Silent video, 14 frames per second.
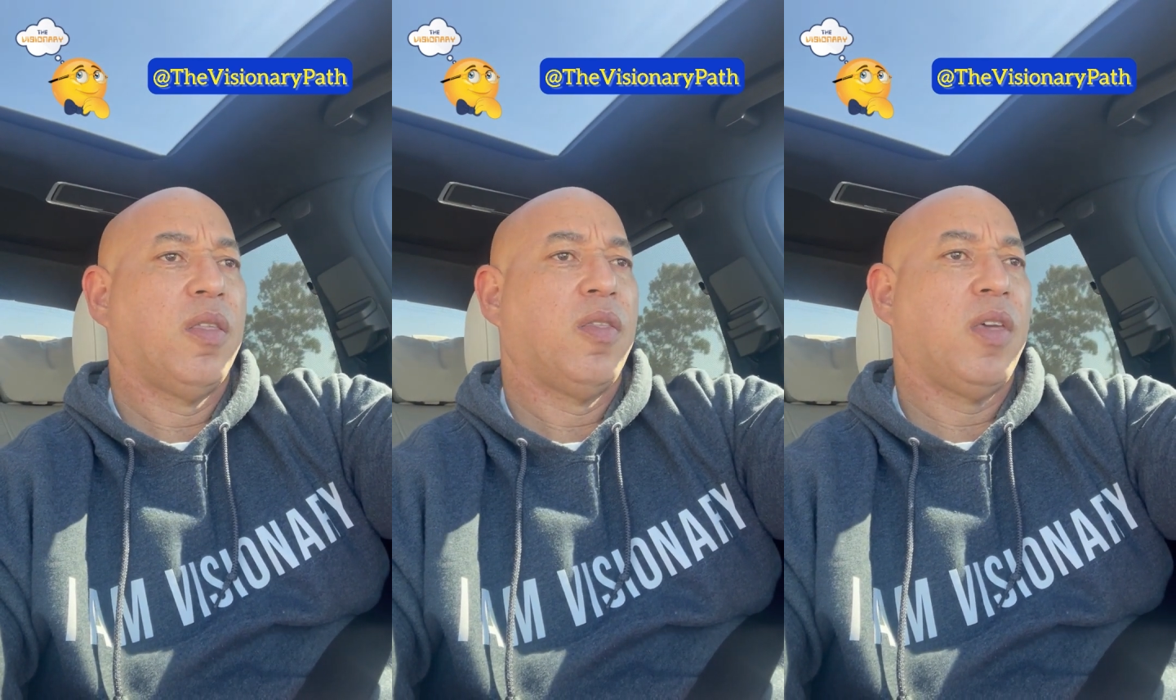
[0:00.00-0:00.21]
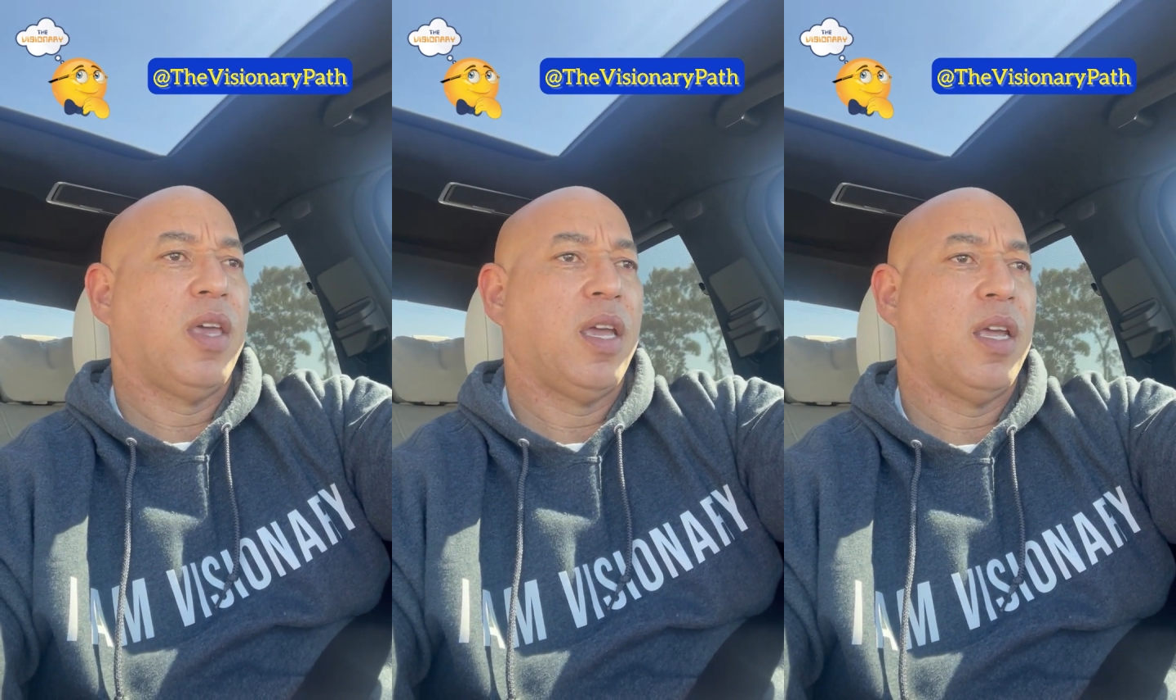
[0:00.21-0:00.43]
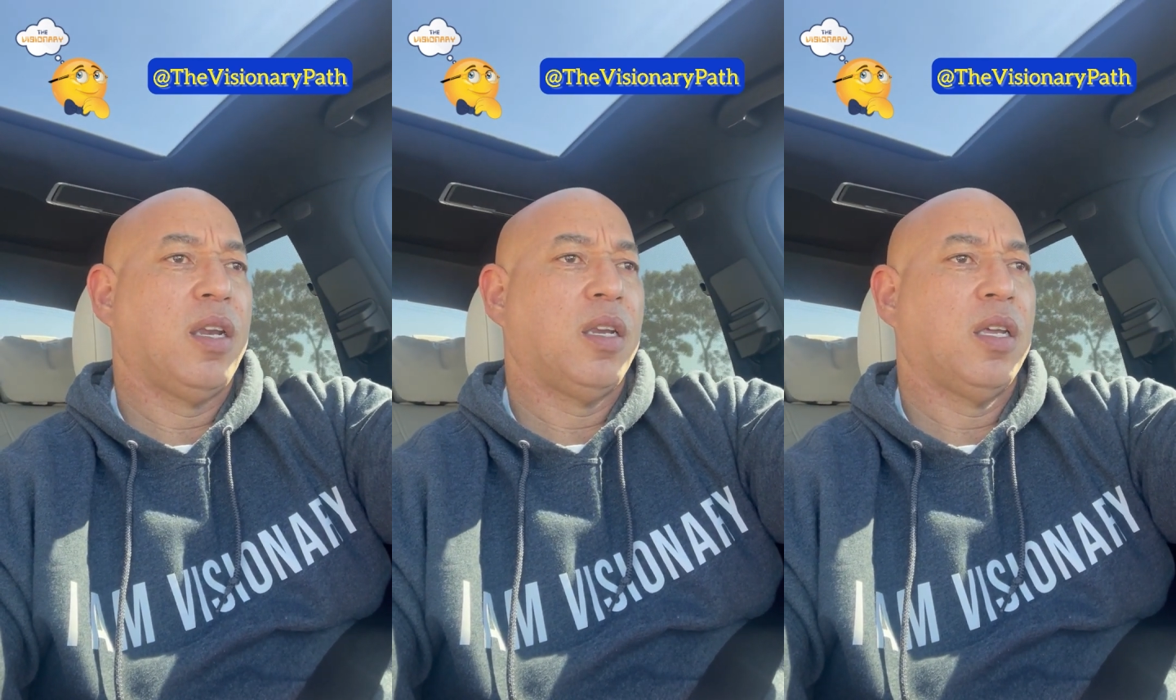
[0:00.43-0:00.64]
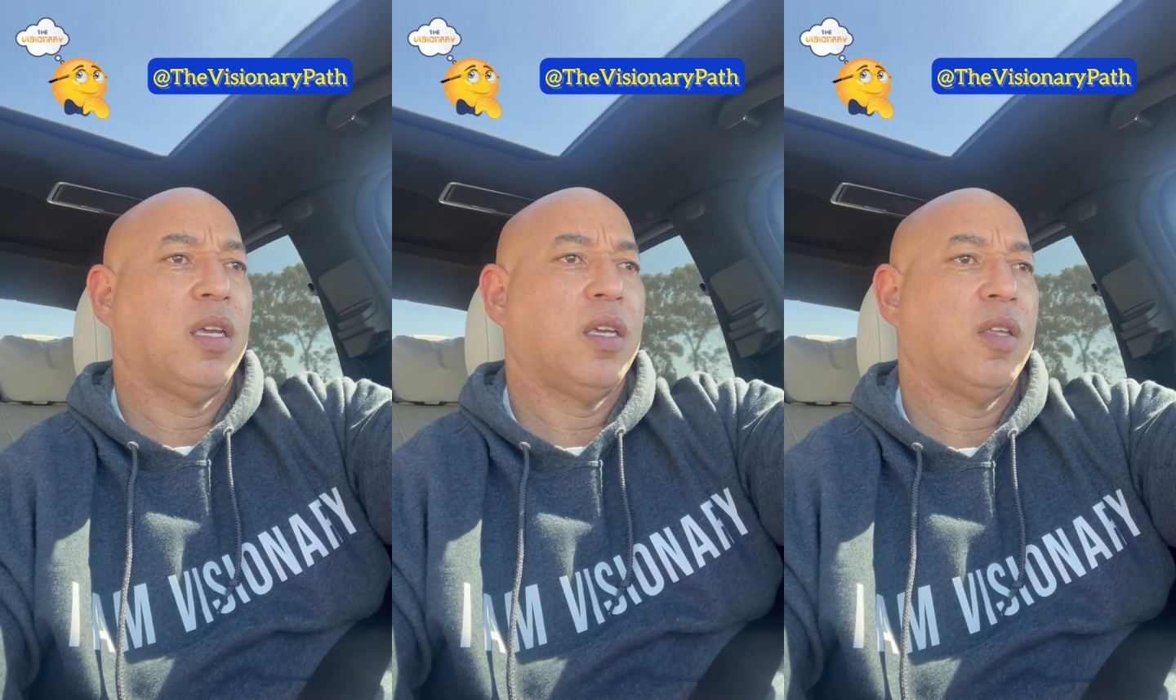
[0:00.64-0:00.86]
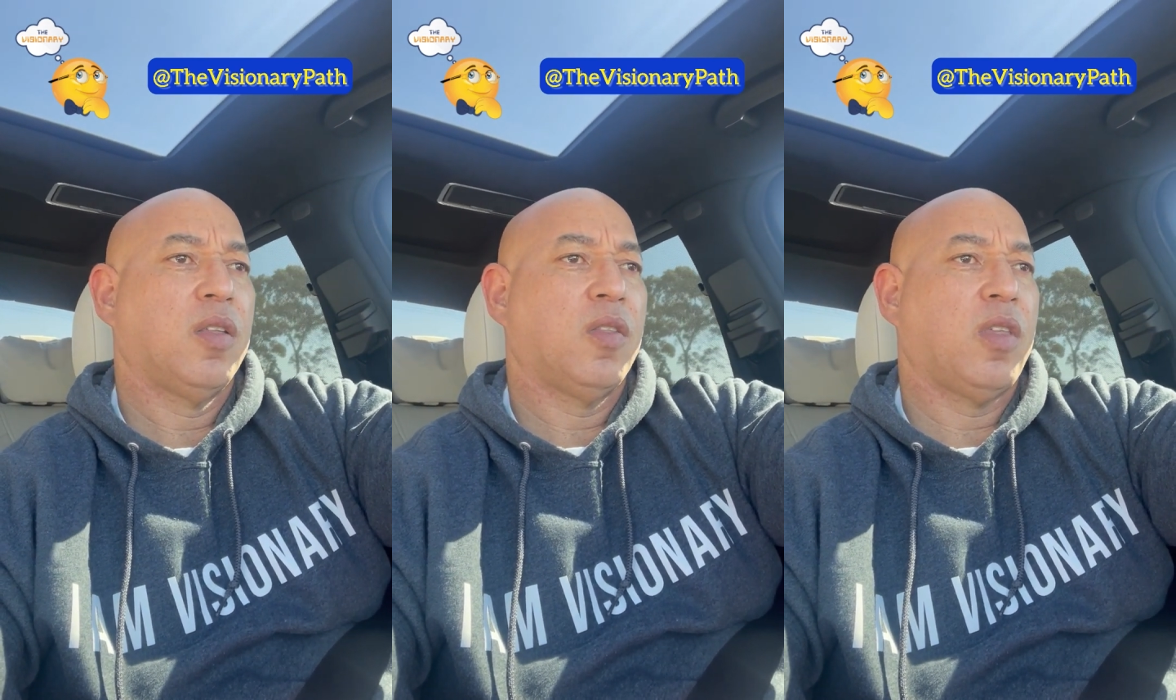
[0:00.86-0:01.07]
then
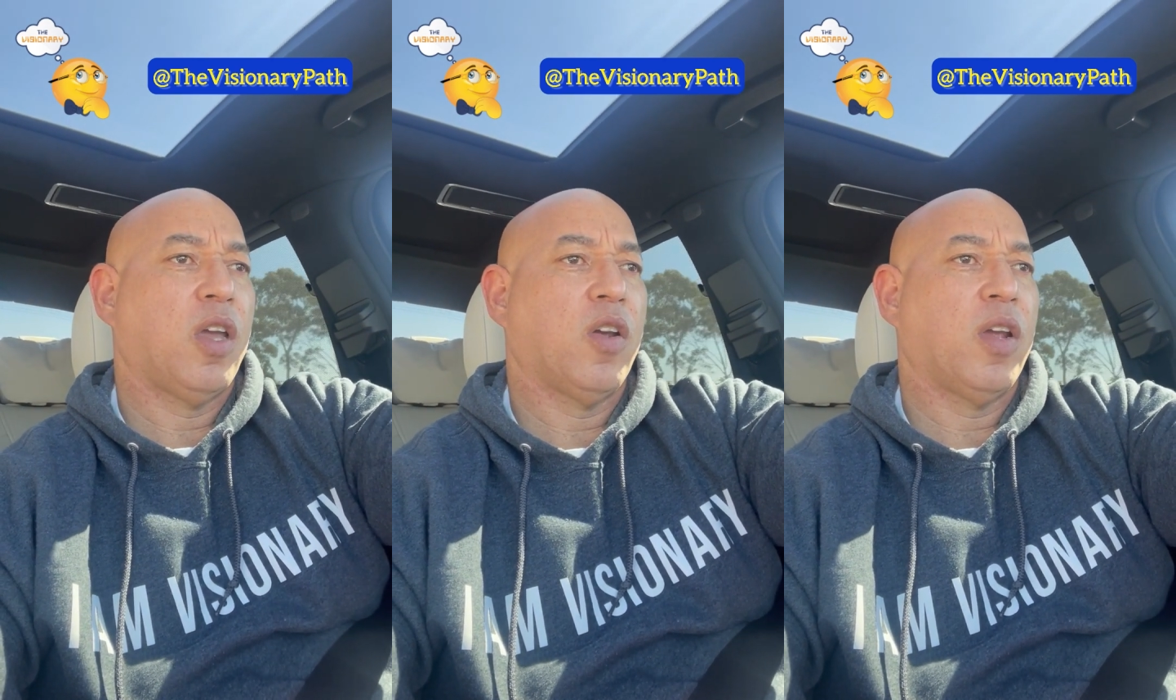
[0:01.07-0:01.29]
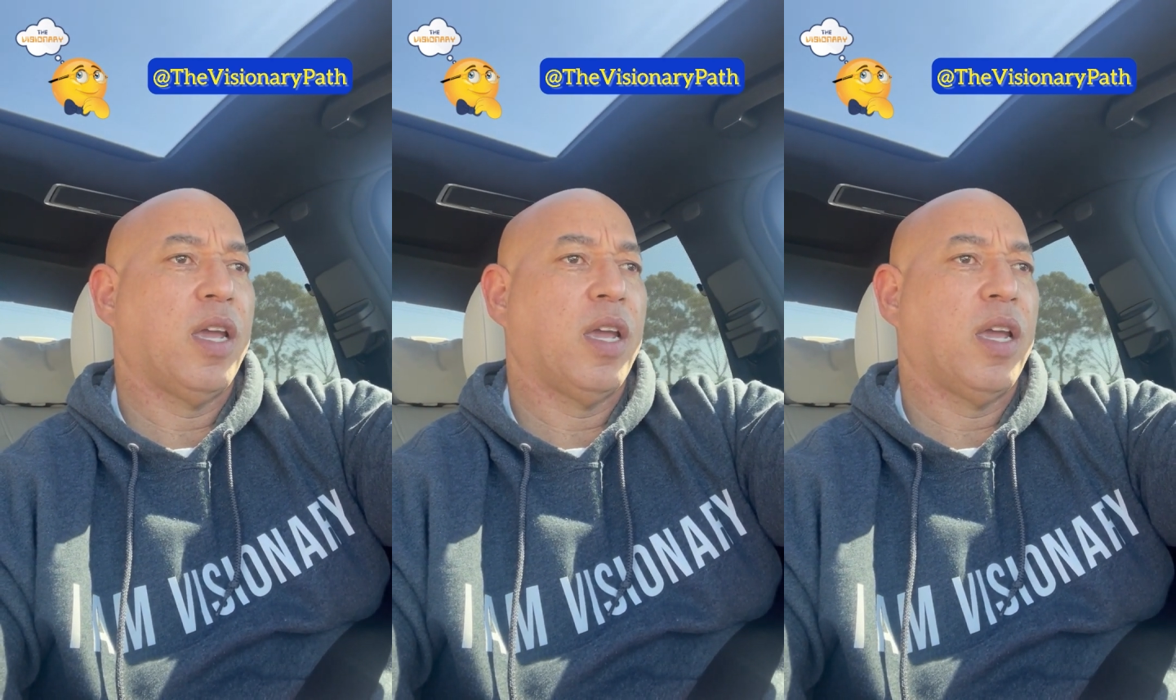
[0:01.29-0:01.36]
there